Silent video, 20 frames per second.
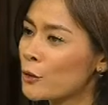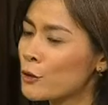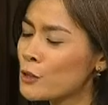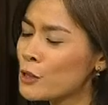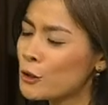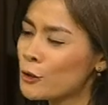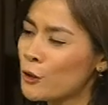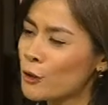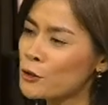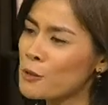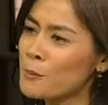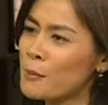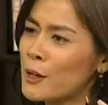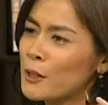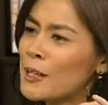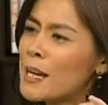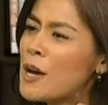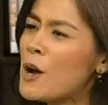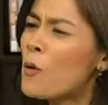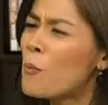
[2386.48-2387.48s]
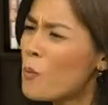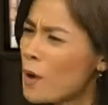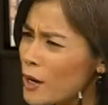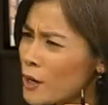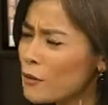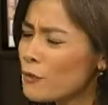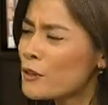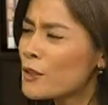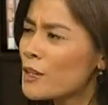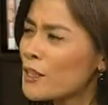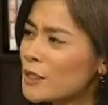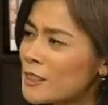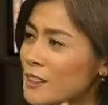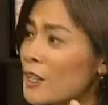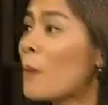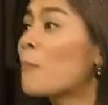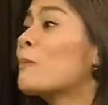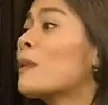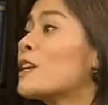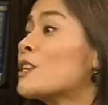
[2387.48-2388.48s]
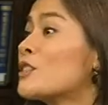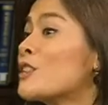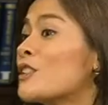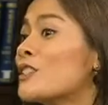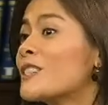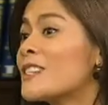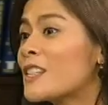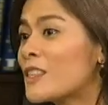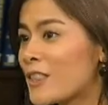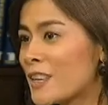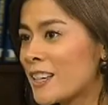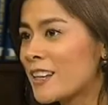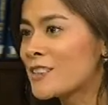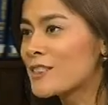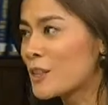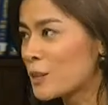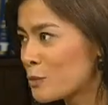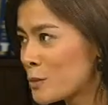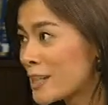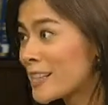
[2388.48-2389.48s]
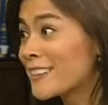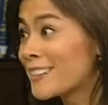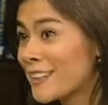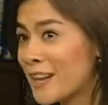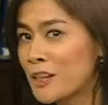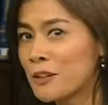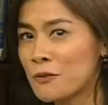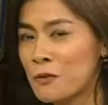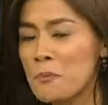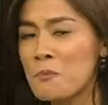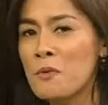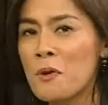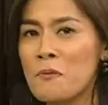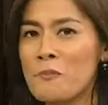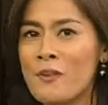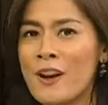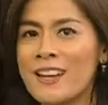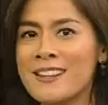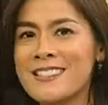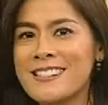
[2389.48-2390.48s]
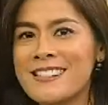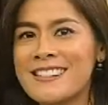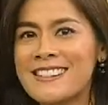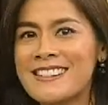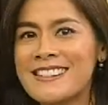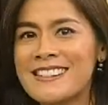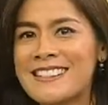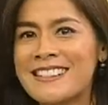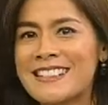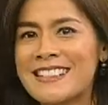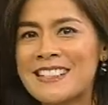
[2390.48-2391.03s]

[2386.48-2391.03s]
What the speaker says: because he talks about one of the top lessons he thinks that we can get from Pope Francis.